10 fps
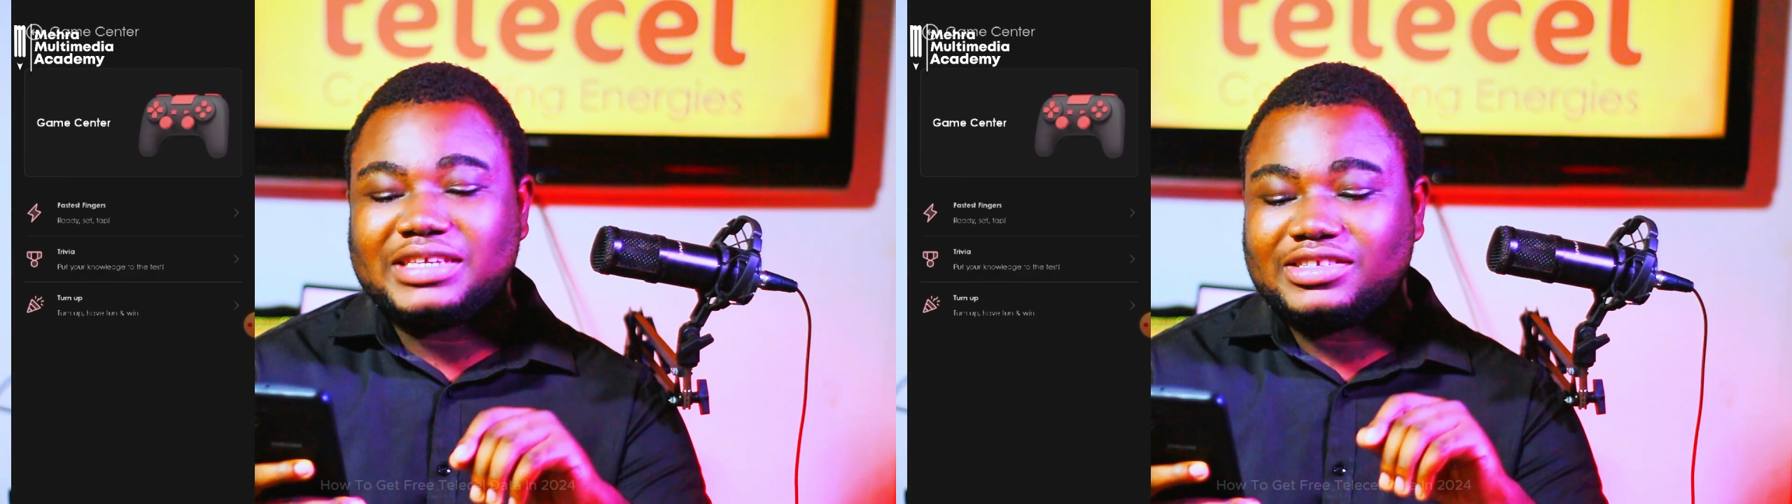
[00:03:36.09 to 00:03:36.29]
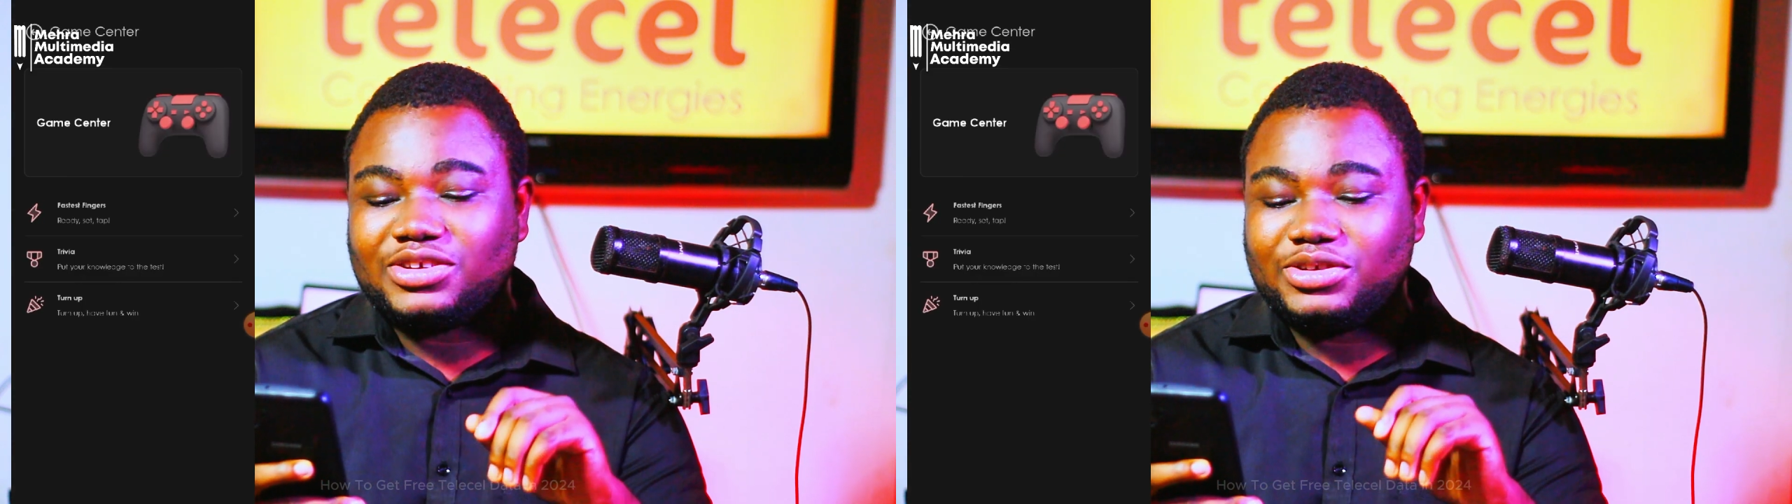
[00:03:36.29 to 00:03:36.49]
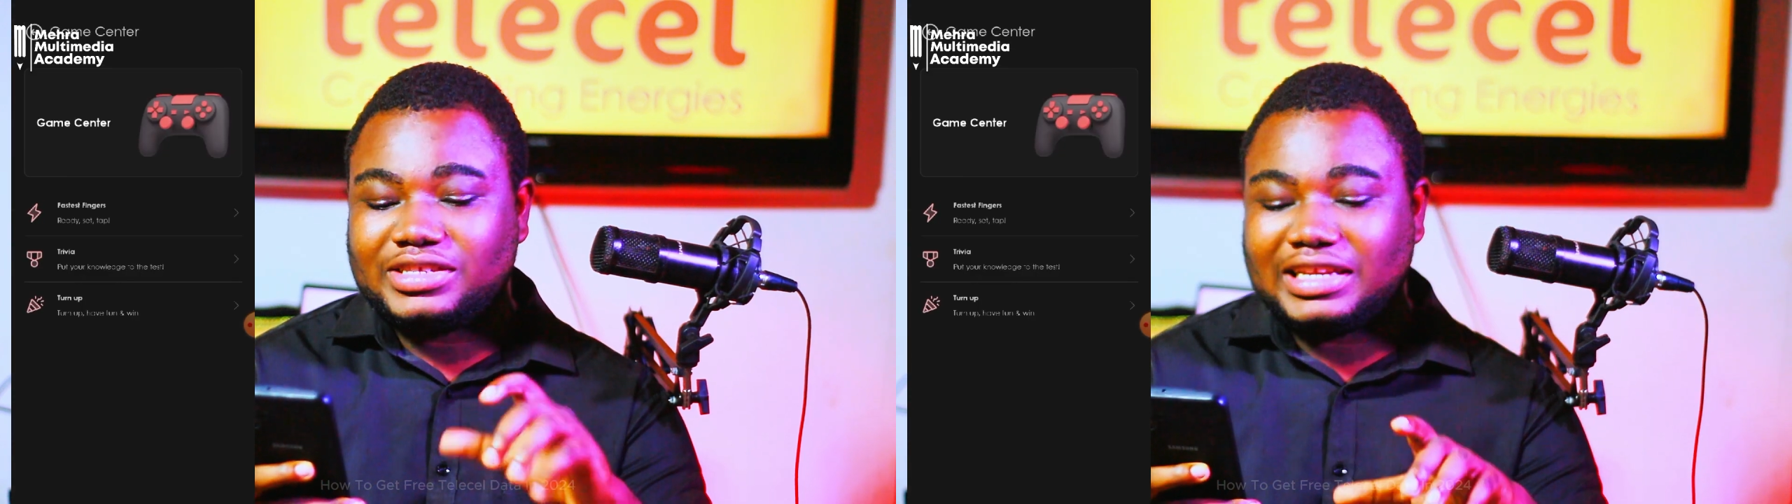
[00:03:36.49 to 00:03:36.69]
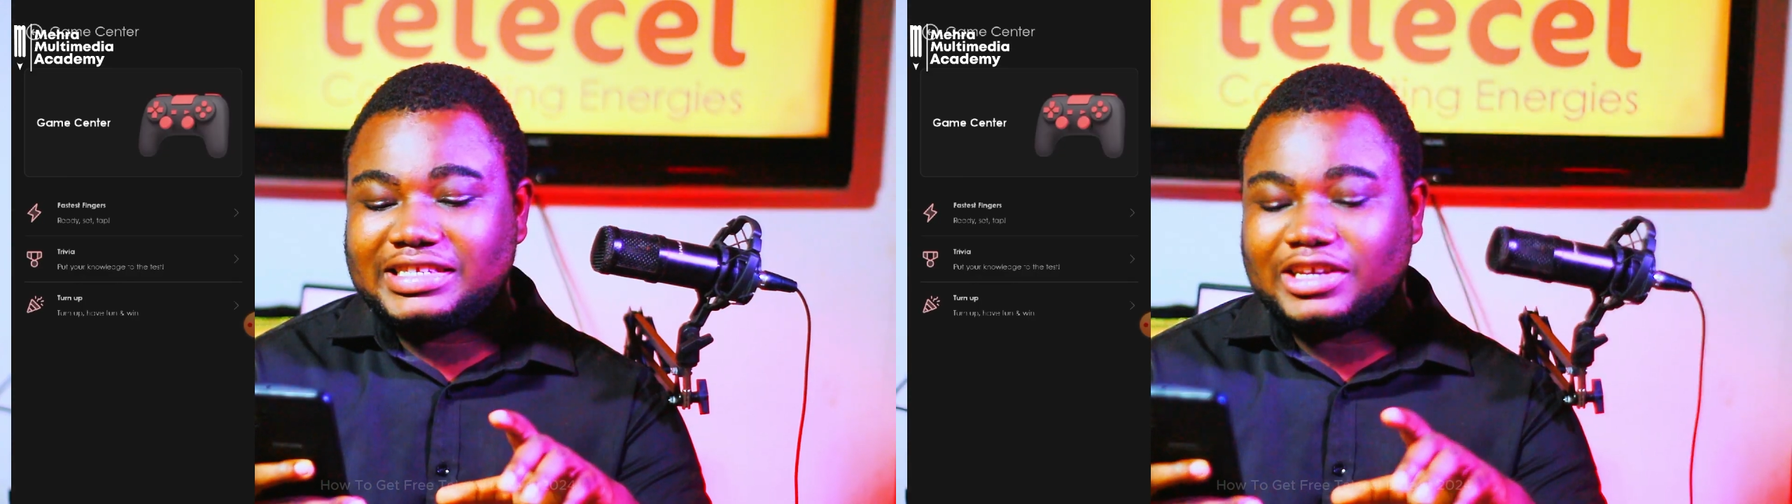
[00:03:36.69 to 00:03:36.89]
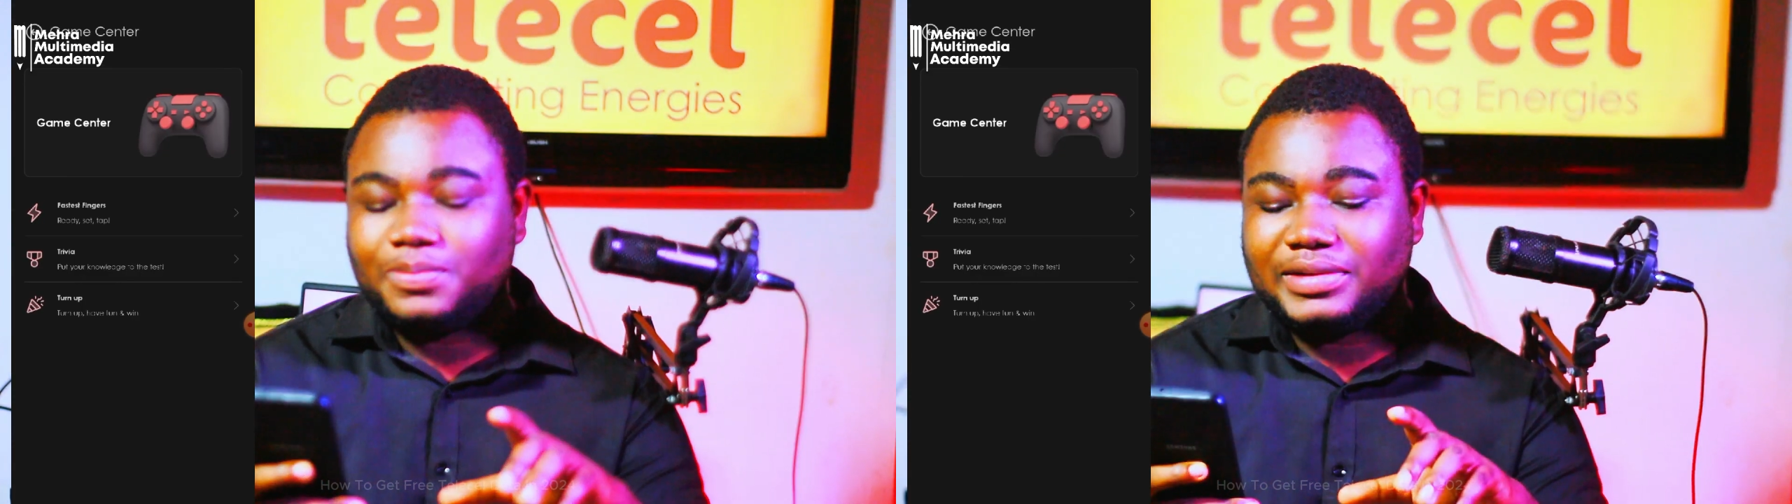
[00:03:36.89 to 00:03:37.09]
Center in your
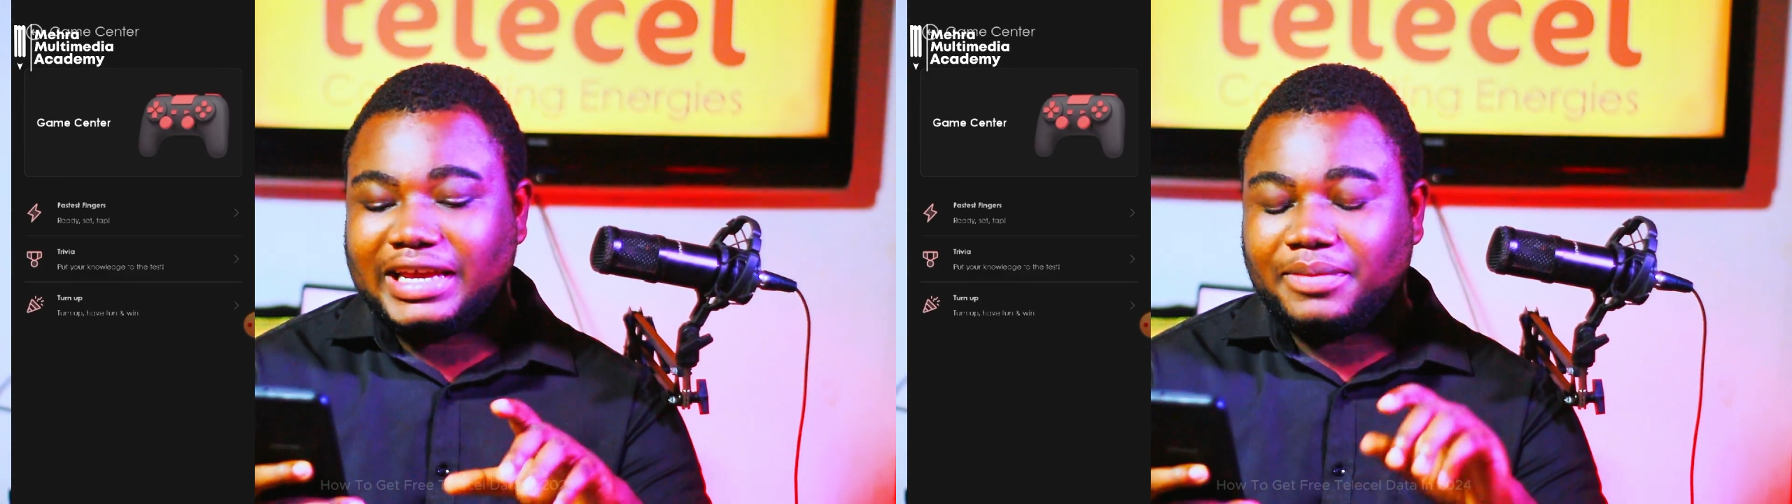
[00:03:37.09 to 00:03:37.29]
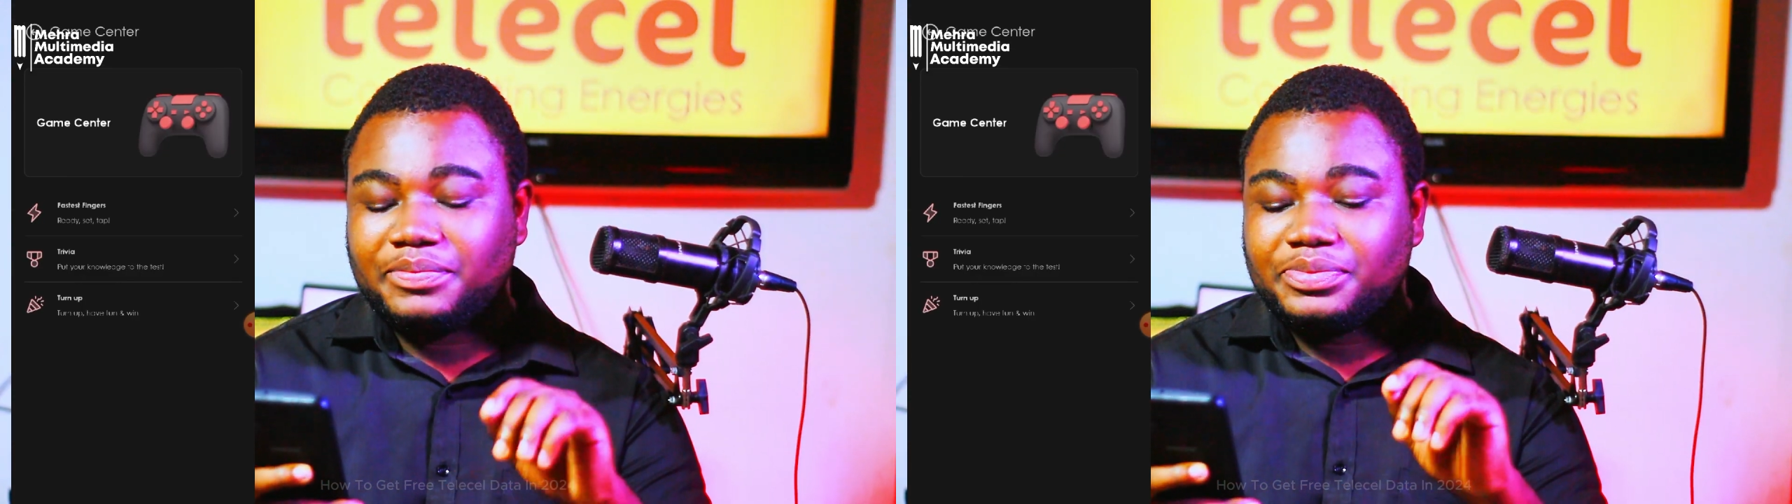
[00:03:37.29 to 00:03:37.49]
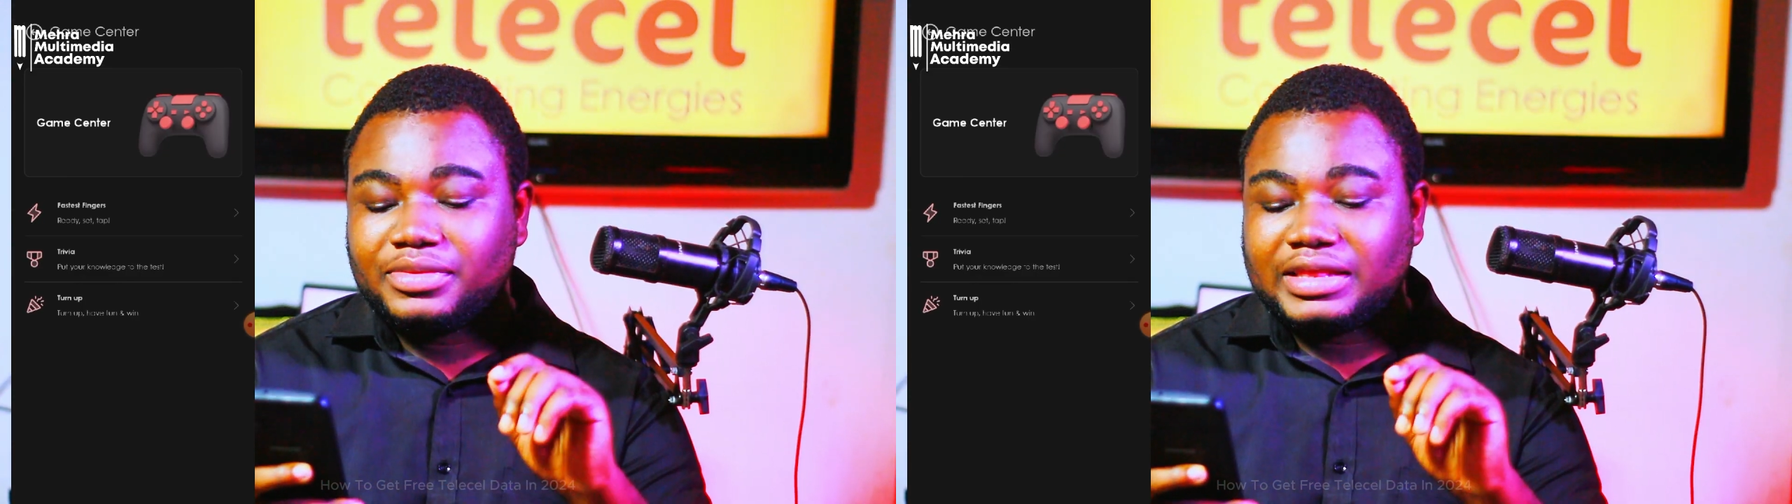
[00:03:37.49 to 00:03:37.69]
Telecel Play app.